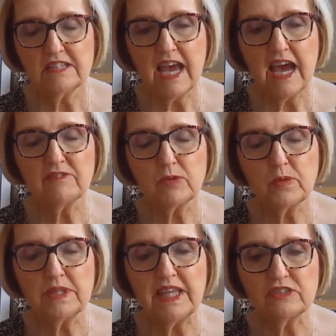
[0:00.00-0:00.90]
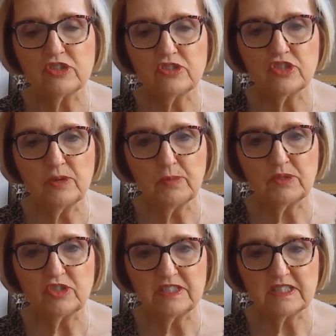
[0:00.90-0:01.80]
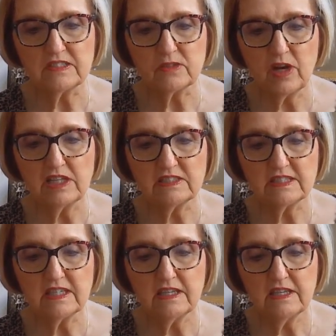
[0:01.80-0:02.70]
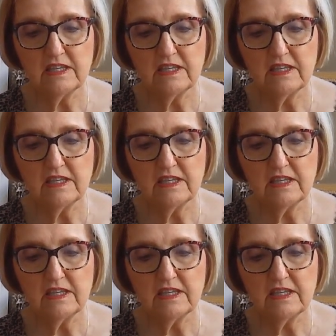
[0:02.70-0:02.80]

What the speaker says: to have a relationship with Jesus Christ.